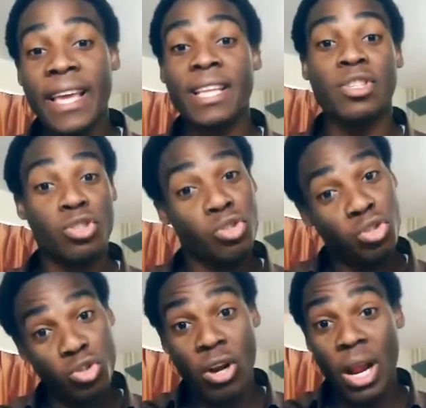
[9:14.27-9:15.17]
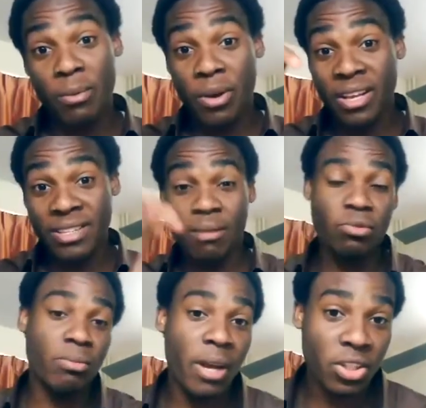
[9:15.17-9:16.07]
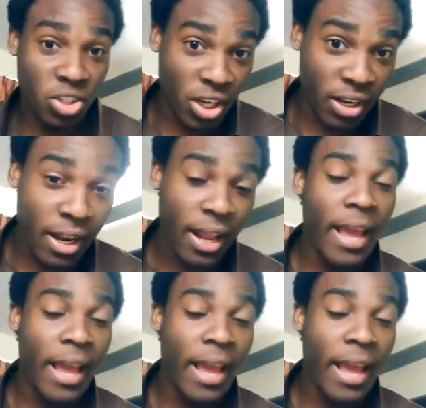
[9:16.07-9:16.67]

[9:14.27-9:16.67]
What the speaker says: and subscribe right now to my channel.